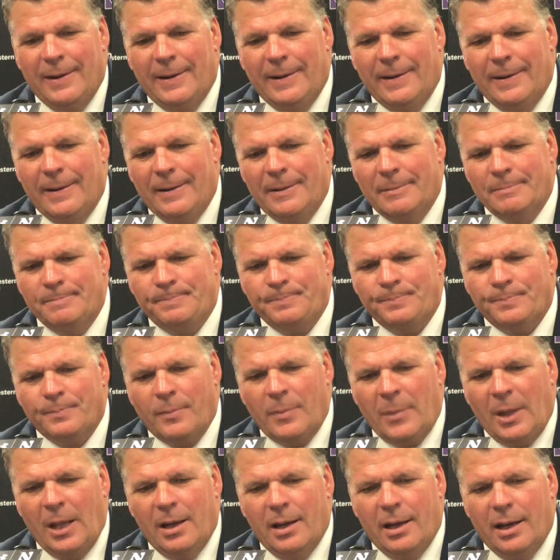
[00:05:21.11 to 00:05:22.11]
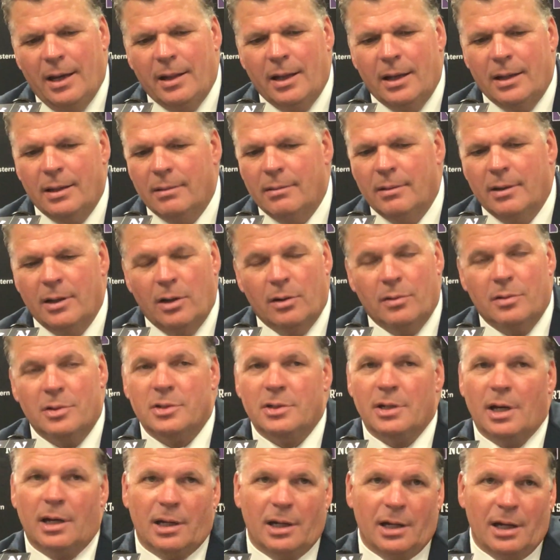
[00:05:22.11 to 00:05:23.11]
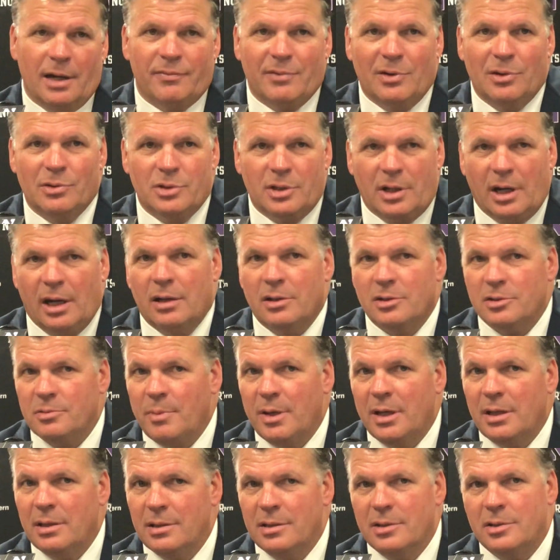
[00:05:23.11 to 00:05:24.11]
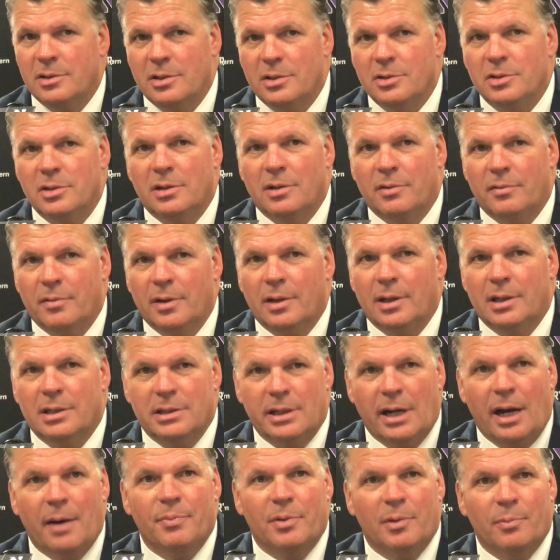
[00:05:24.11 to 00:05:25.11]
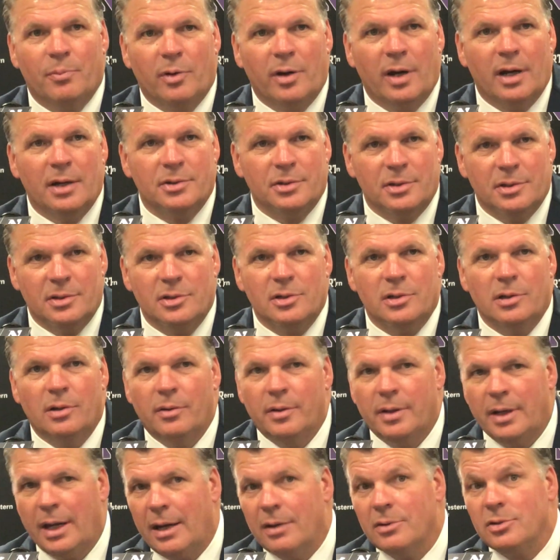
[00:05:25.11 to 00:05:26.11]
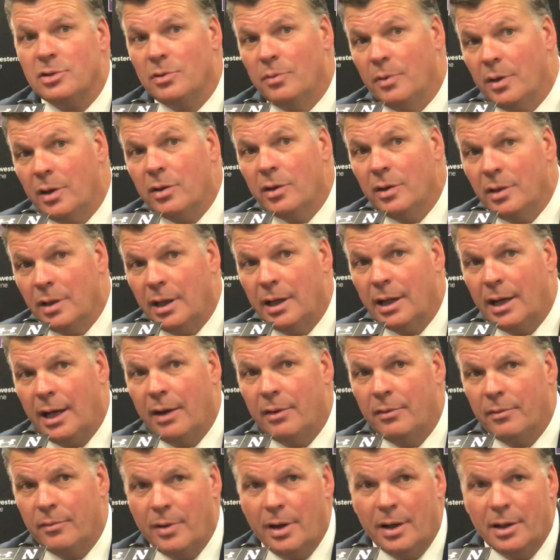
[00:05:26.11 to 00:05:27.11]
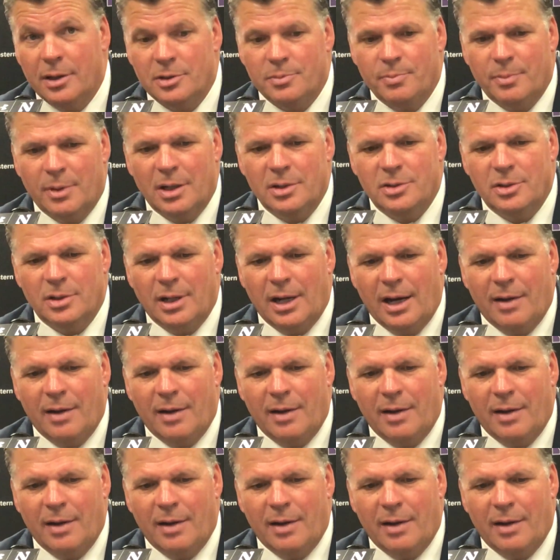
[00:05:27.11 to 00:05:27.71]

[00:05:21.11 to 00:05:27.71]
Um, and then you know the second half, Coach Collins made the decision to really tap the brakes and slow it down, so we couldn't get out and run as much.